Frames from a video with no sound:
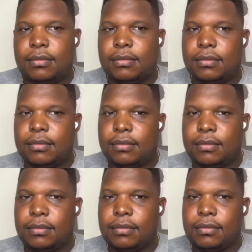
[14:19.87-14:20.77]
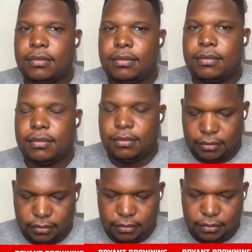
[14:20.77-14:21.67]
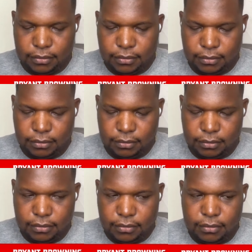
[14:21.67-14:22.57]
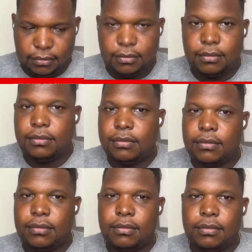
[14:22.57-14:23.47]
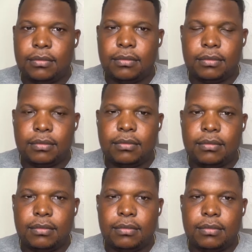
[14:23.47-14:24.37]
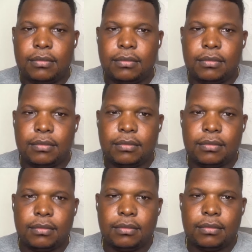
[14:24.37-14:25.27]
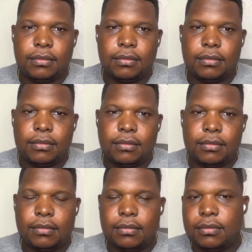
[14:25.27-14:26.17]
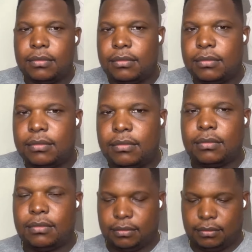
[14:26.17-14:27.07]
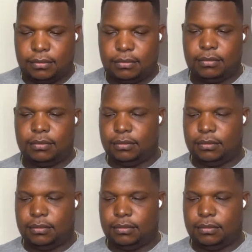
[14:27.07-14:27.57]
This person isn't speaking.